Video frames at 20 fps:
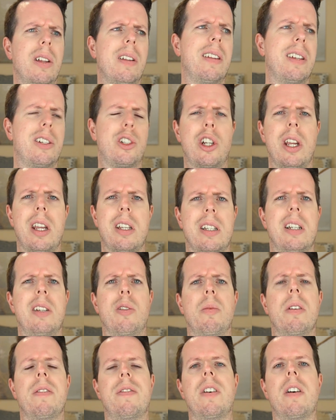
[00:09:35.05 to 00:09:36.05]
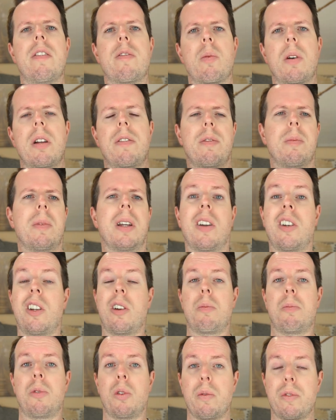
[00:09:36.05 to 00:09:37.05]
their chairs a little bit further away from me, I know
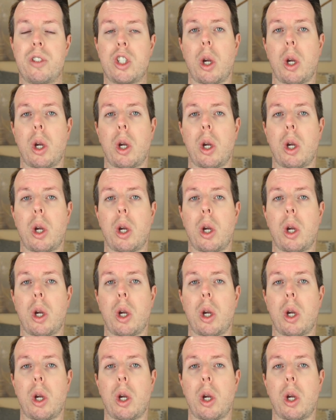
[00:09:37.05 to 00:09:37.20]
I'm sort of